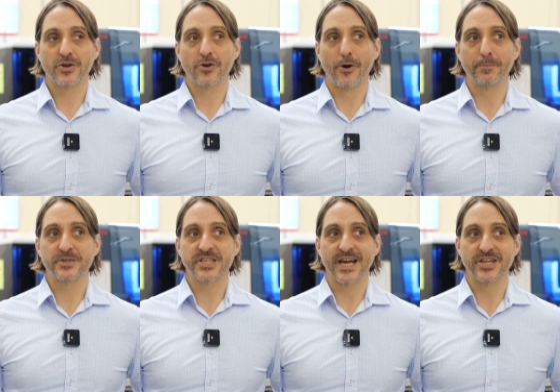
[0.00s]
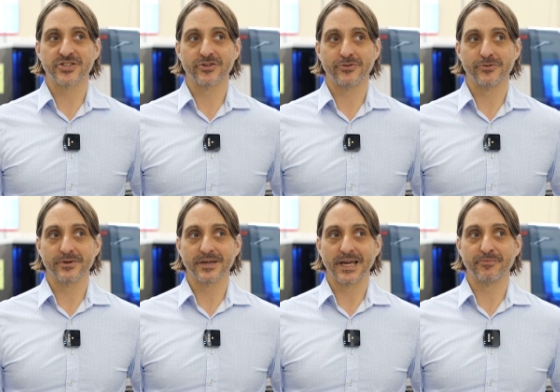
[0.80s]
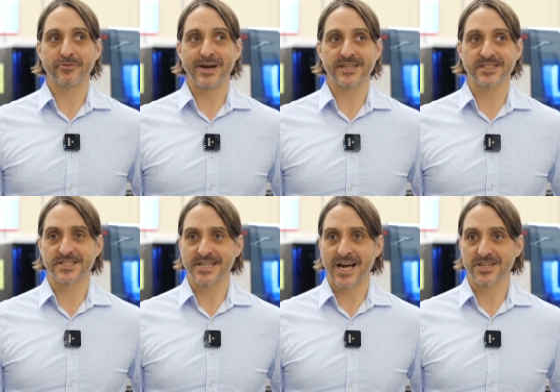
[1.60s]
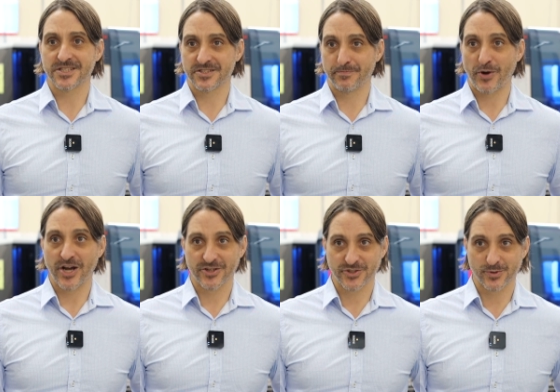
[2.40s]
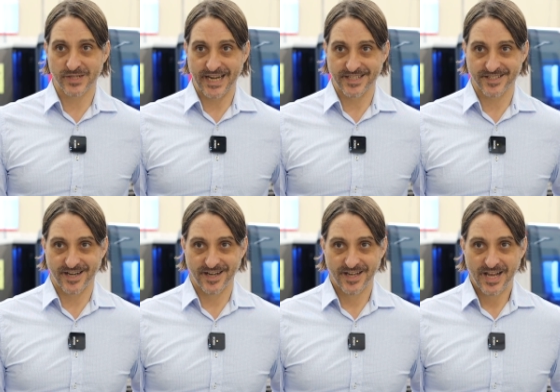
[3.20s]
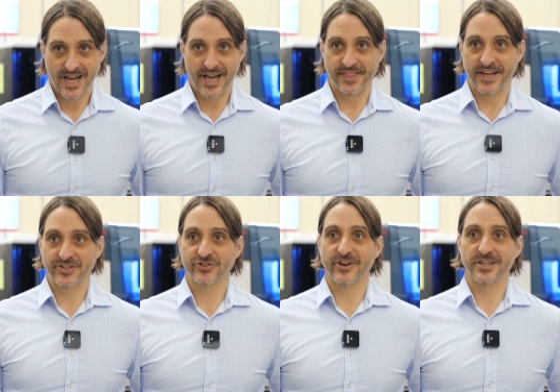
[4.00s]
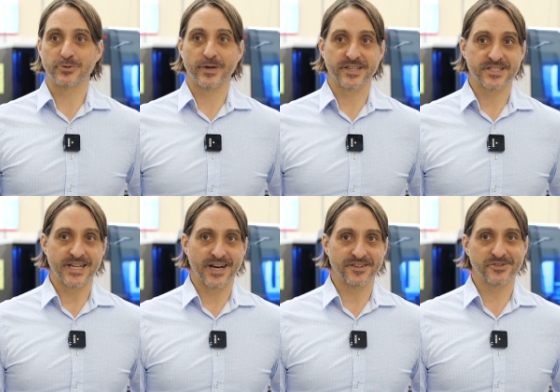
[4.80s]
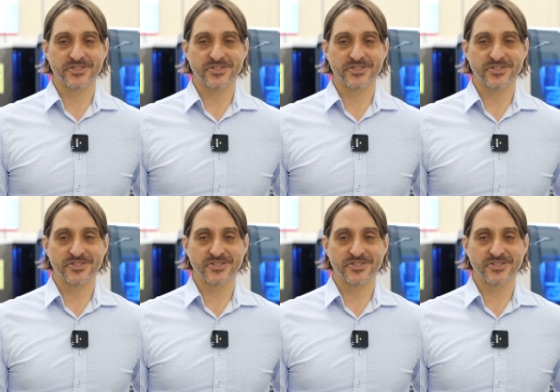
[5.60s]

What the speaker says: computational informatics analysis of biological data and then trying to understand it.